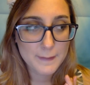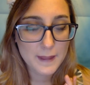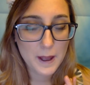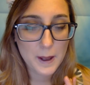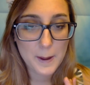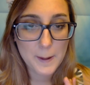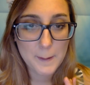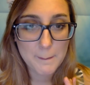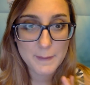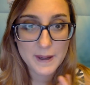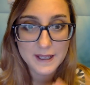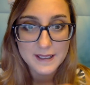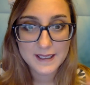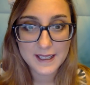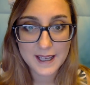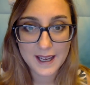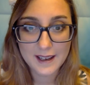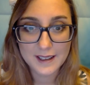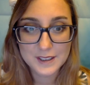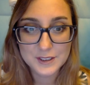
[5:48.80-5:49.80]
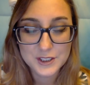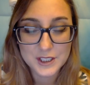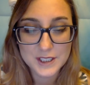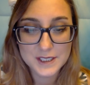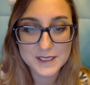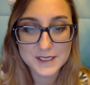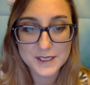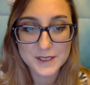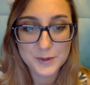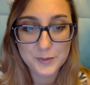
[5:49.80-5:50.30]
but yeah,
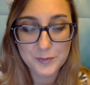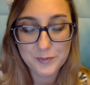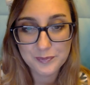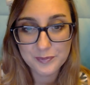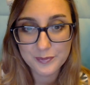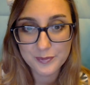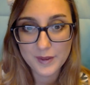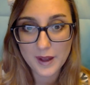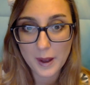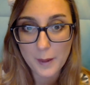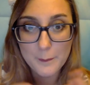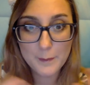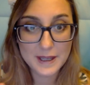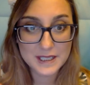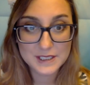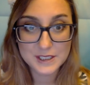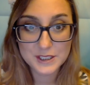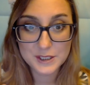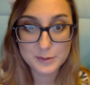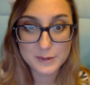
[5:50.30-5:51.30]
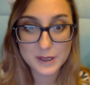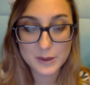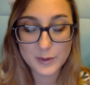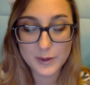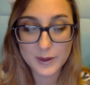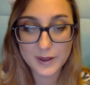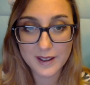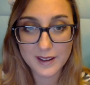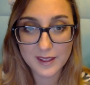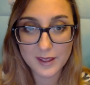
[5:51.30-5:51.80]
just message me
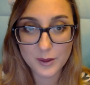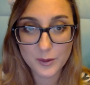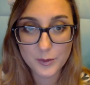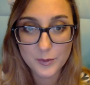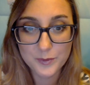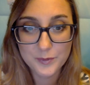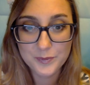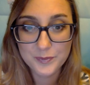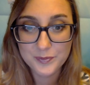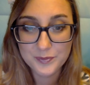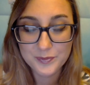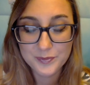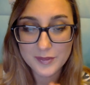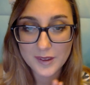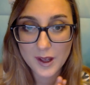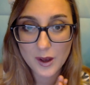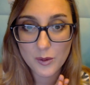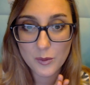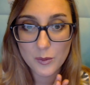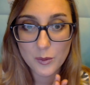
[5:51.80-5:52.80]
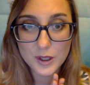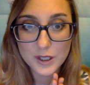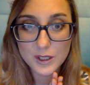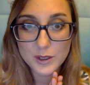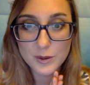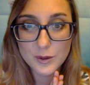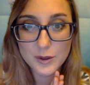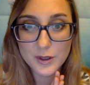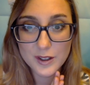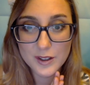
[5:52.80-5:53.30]
with what you
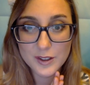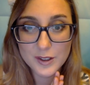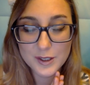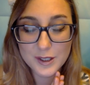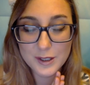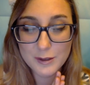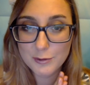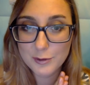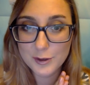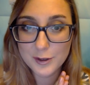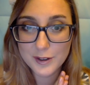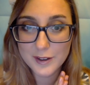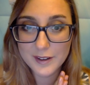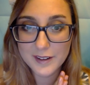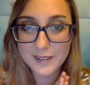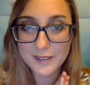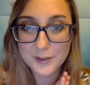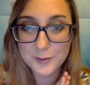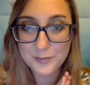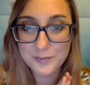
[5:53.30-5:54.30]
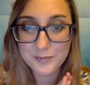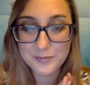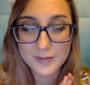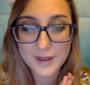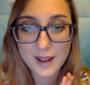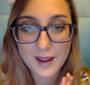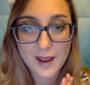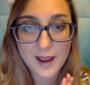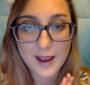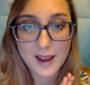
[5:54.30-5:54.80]
are looking for
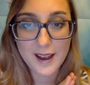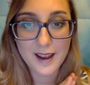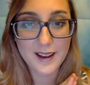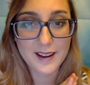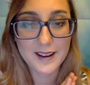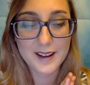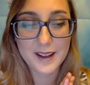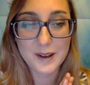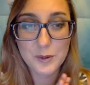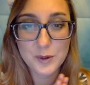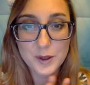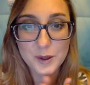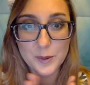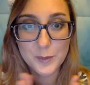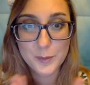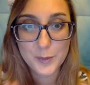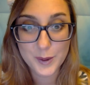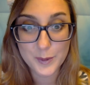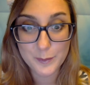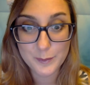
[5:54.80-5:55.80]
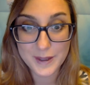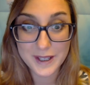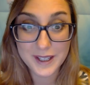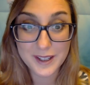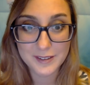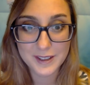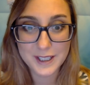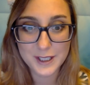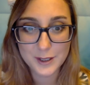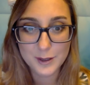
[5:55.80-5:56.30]
and I will make a
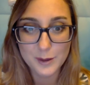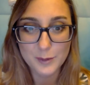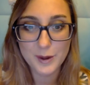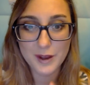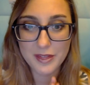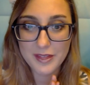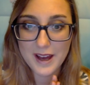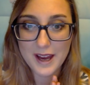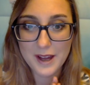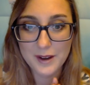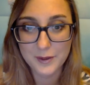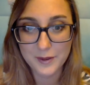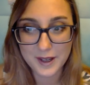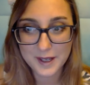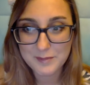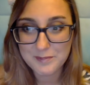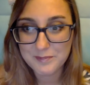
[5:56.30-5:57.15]
video about that, okay?